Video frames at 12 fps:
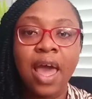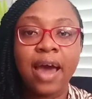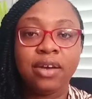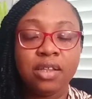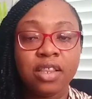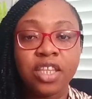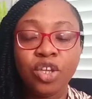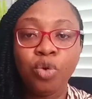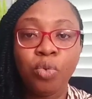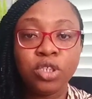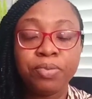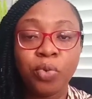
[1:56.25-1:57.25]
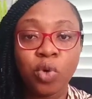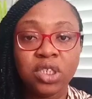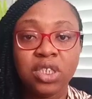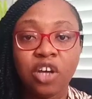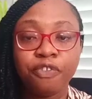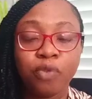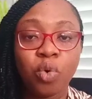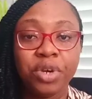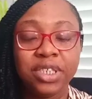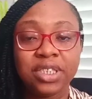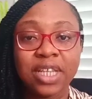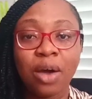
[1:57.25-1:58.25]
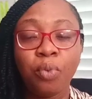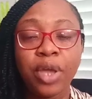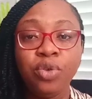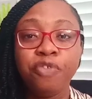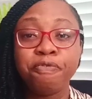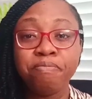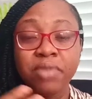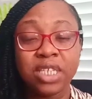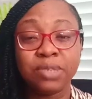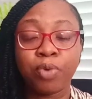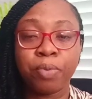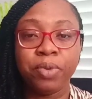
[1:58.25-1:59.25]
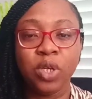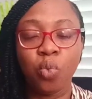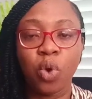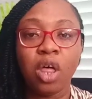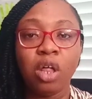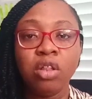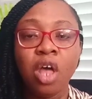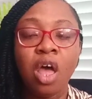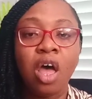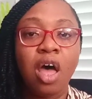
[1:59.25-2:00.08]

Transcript: Another thing you want to be watching out for is that when you've mixed properly well,